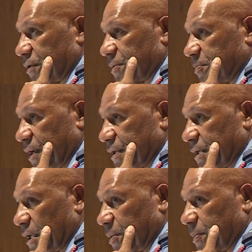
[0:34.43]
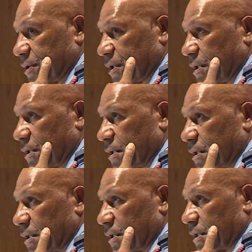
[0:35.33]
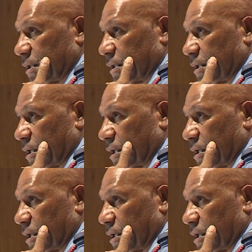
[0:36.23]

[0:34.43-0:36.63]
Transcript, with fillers: not supposed to be the case.